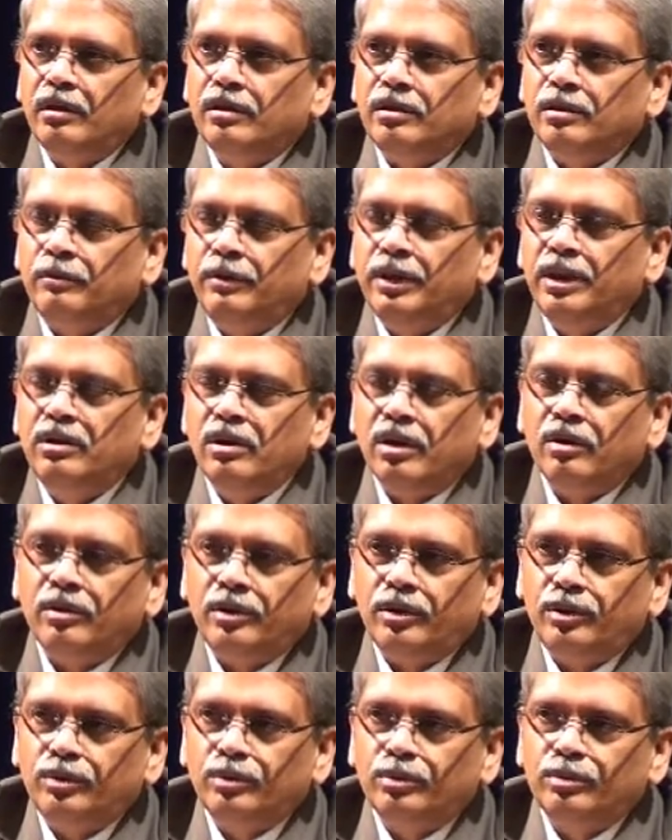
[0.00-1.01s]
So we
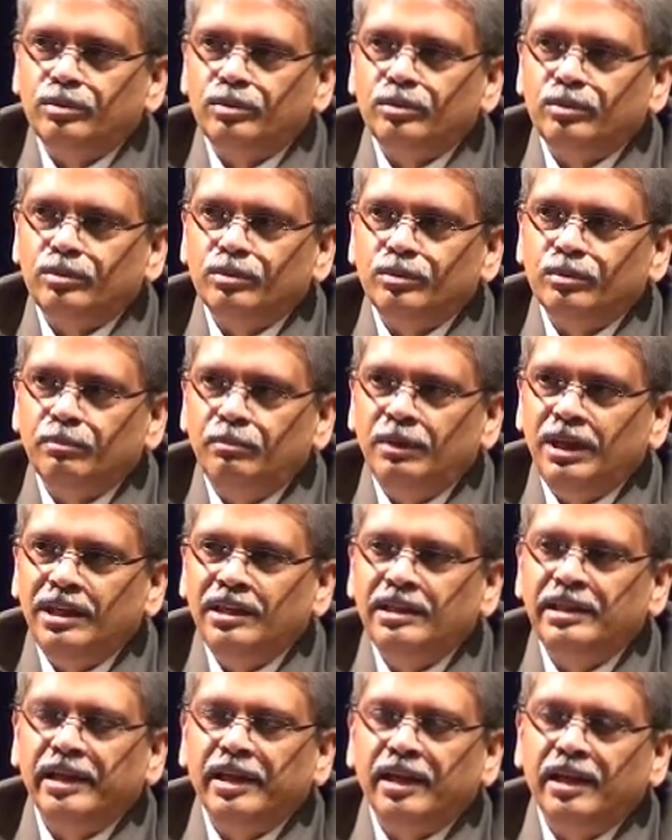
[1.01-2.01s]
got to
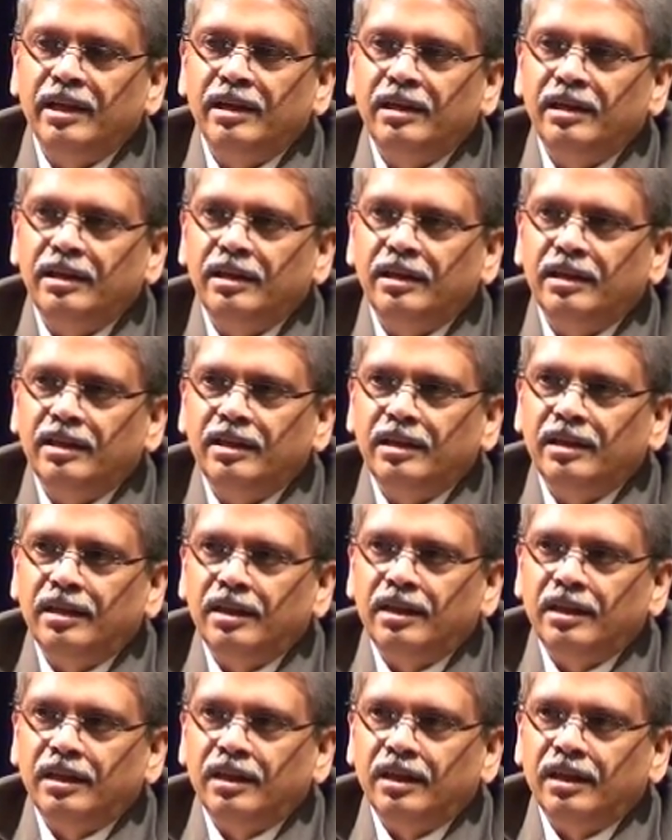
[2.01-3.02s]
be there
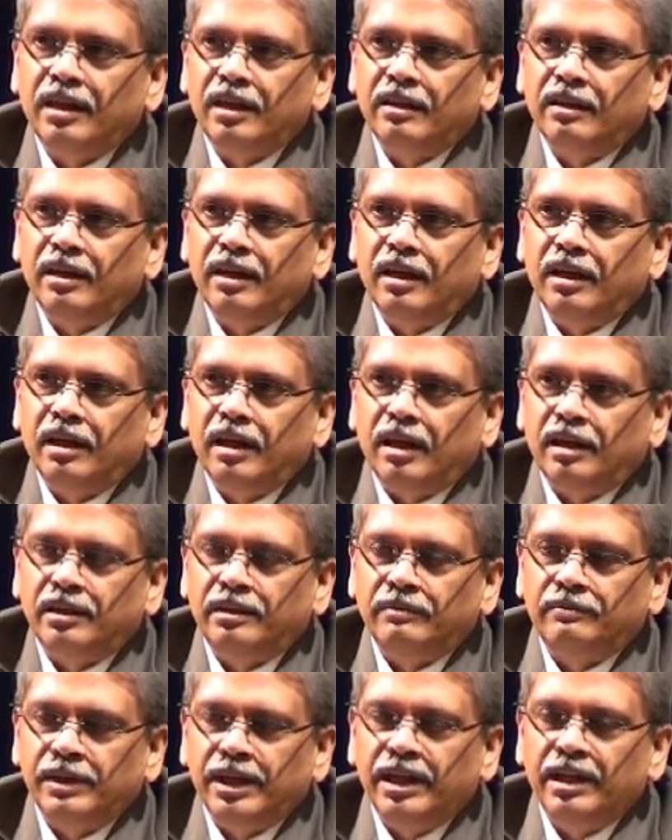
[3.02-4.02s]
at
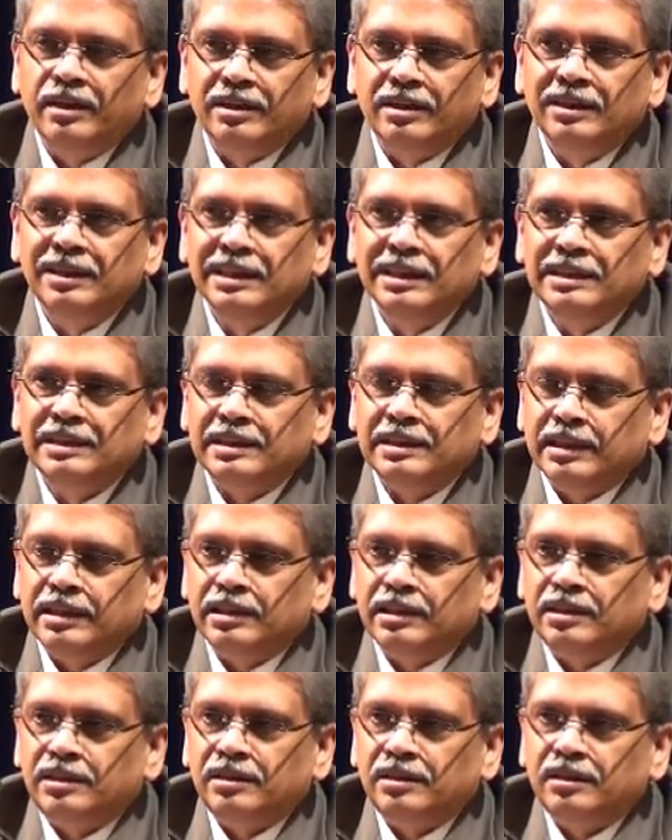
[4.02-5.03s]
the very early
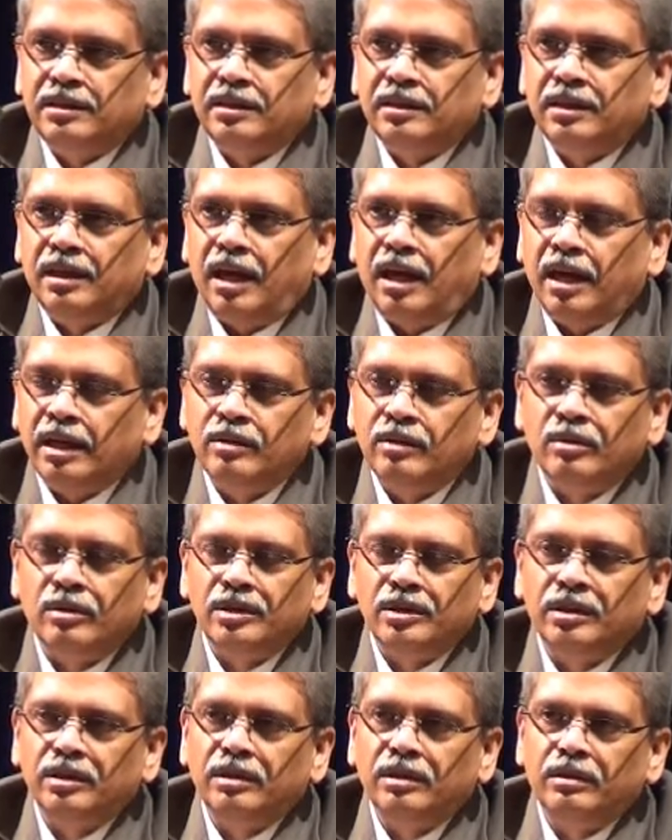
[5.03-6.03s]
stage. I
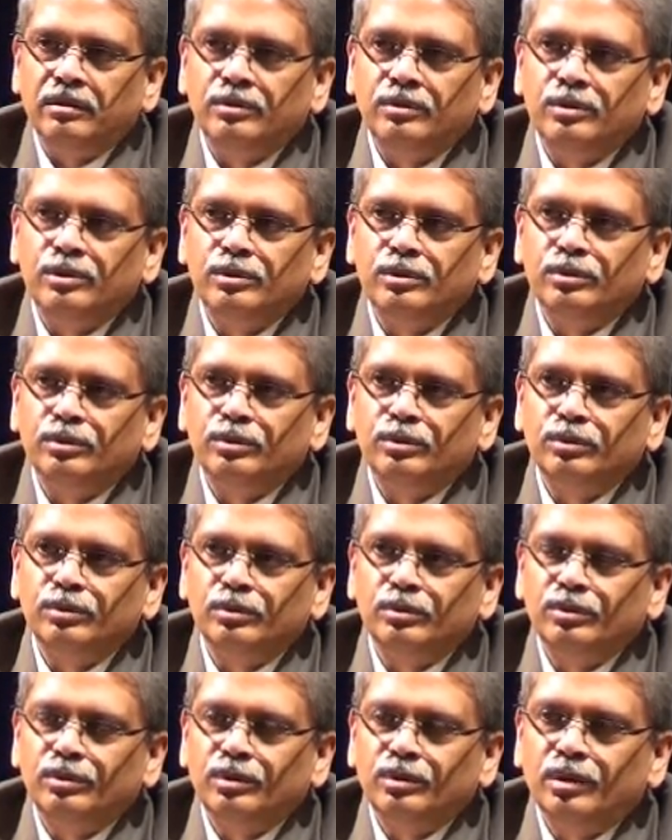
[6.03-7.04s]
got introduced
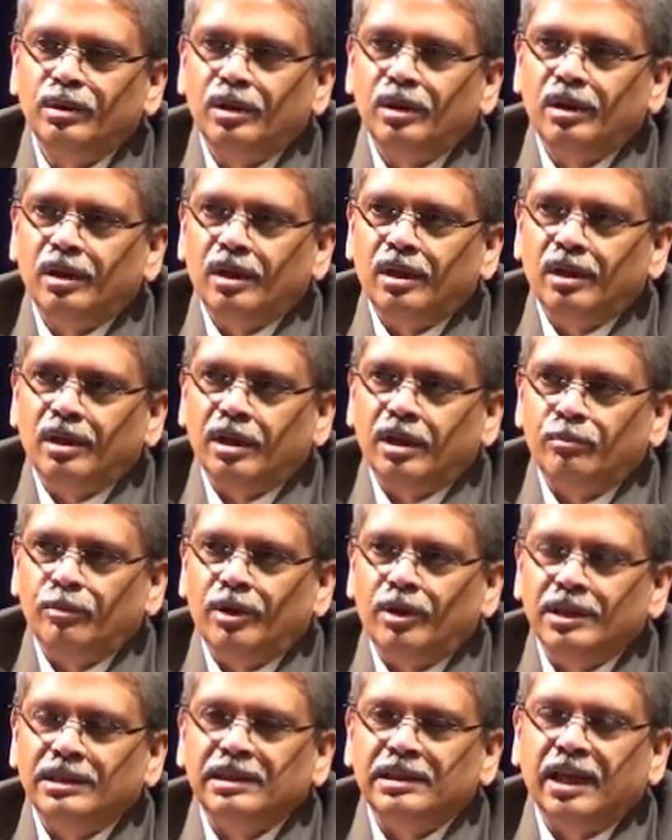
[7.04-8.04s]
to
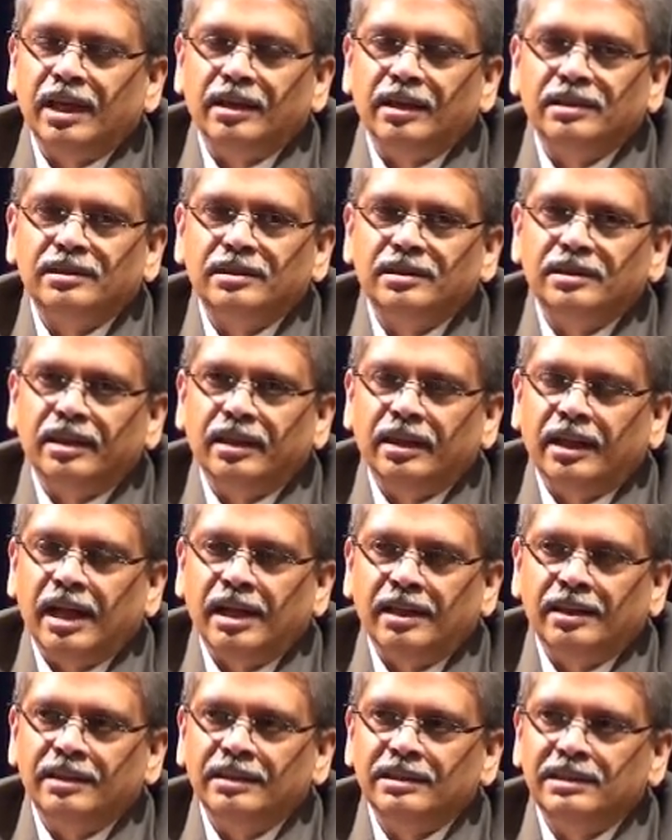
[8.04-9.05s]
computer science in
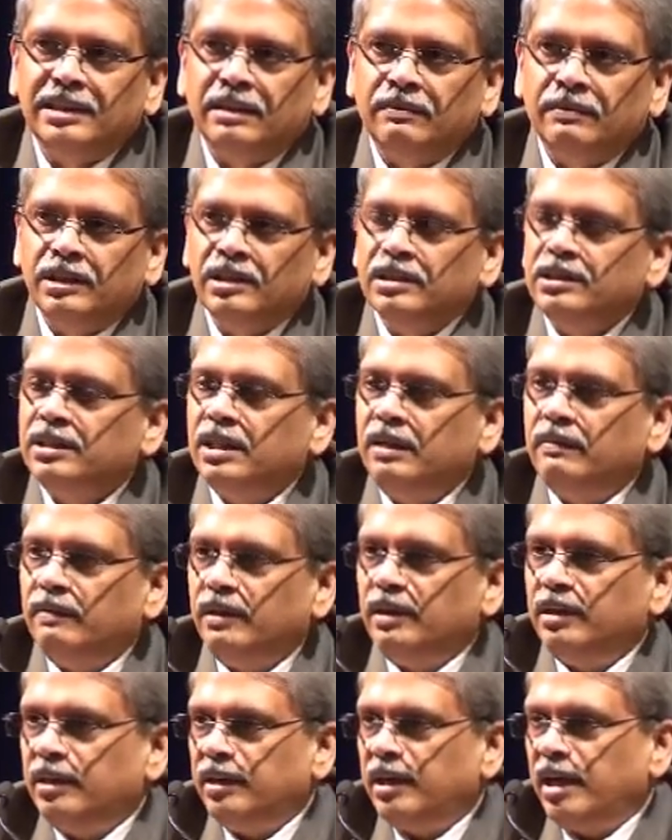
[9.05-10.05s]

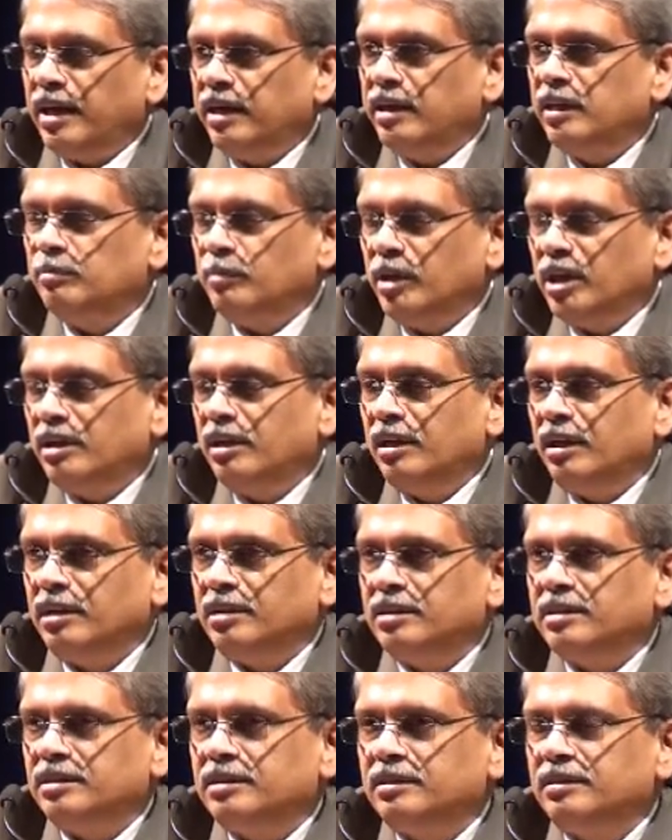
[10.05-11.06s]
1977 in IIT
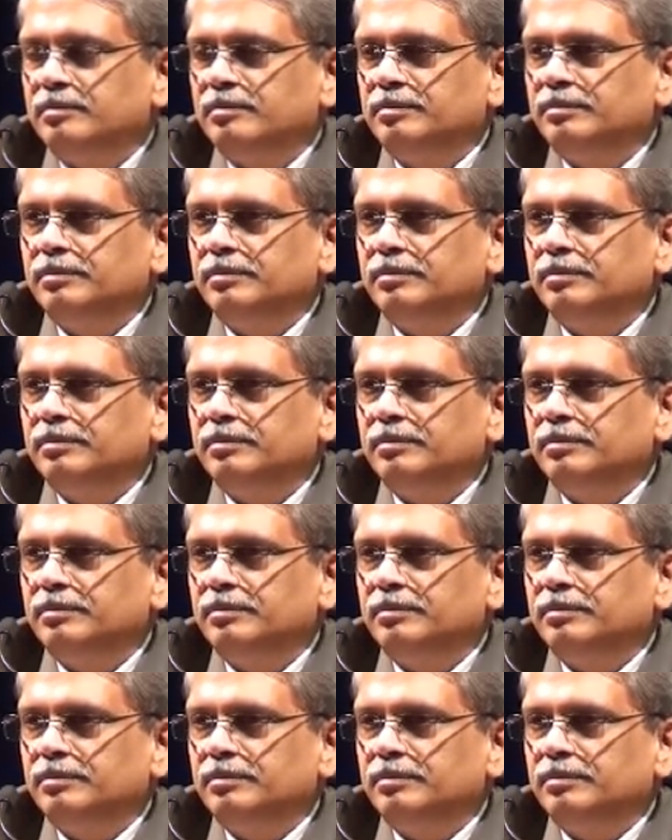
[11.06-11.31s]
Madras.